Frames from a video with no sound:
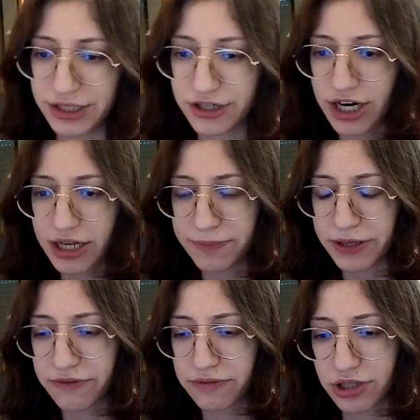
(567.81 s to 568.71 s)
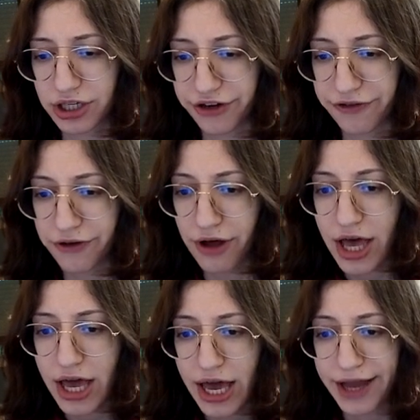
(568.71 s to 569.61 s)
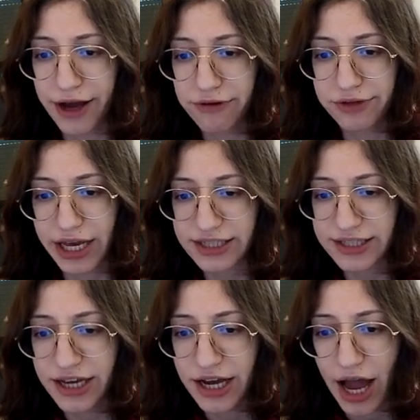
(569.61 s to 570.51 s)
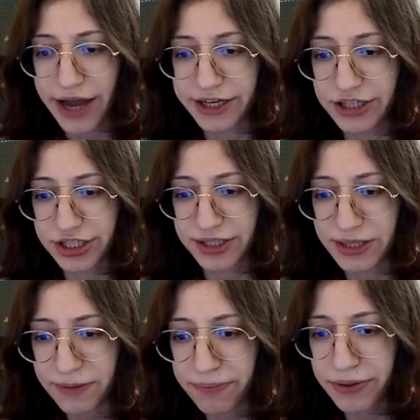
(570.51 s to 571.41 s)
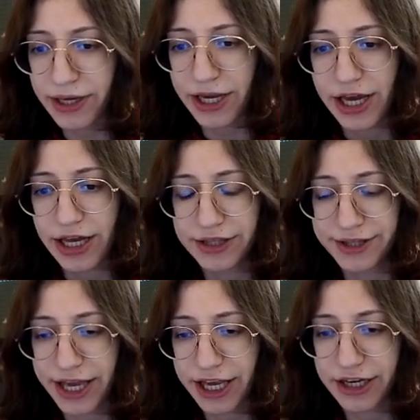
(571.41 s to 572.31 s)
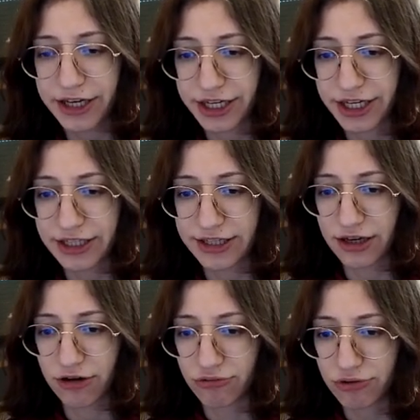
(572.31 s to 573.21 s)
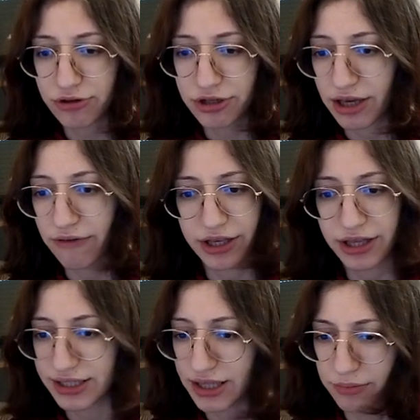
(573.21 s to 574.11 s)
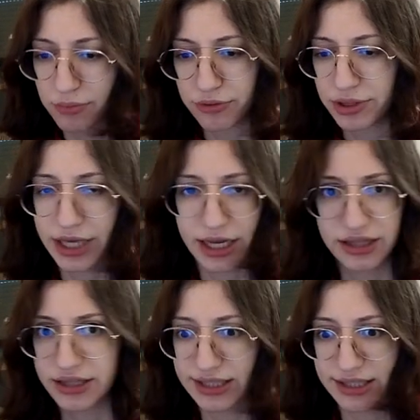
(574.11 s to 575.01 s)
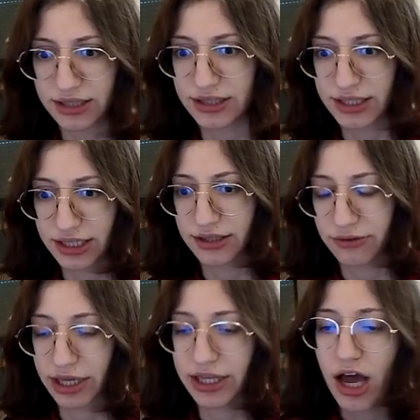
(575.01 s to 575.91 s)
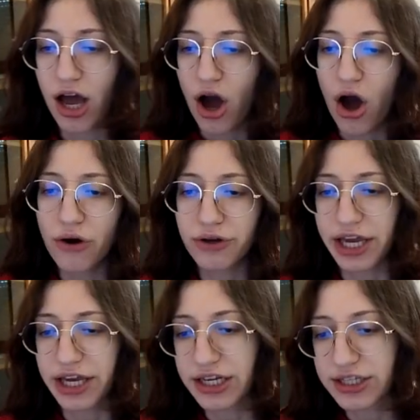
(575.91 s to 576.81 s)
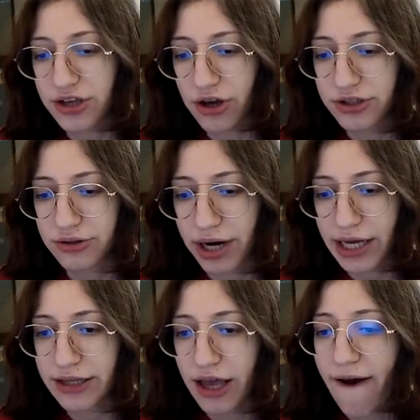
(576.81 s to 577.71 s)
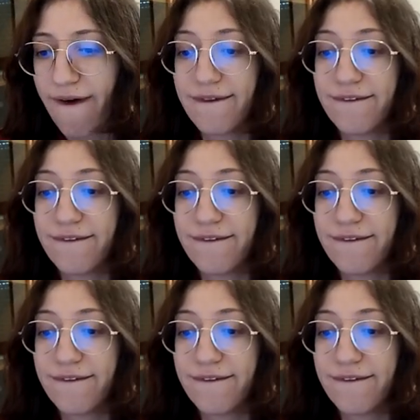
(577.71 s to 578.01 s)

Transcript: They're not being very careful. And now next, I can just simply take his rook if he does not move it and does not see the threat. Okay, he saw the threat.